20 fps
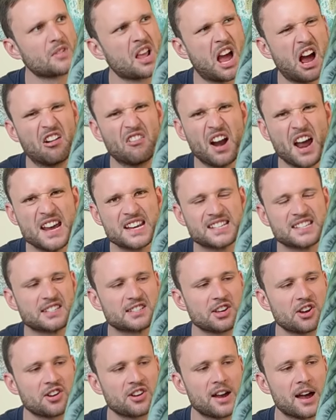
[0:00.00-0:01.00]
All right,
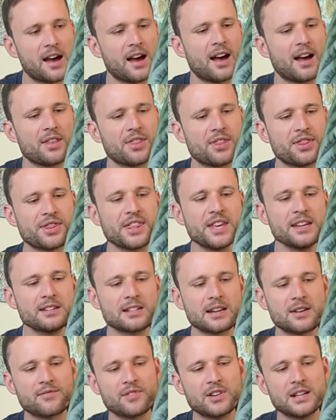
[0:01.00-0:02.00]
so I think
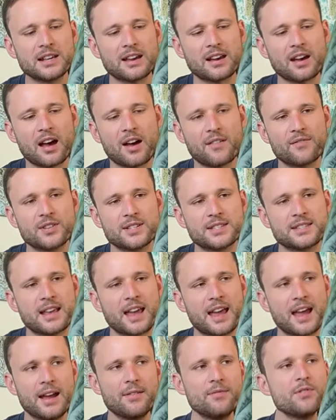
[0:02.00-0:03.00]
that really covers
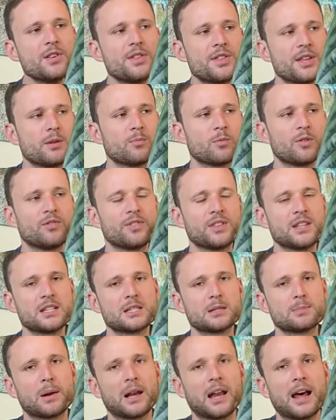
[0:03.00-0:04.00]
everything with
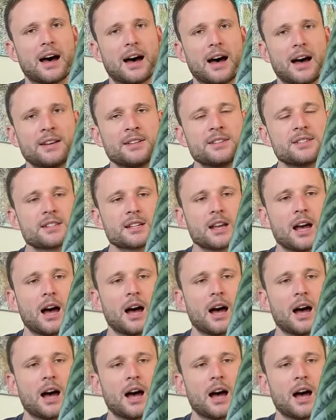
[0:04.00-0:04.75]
this plant.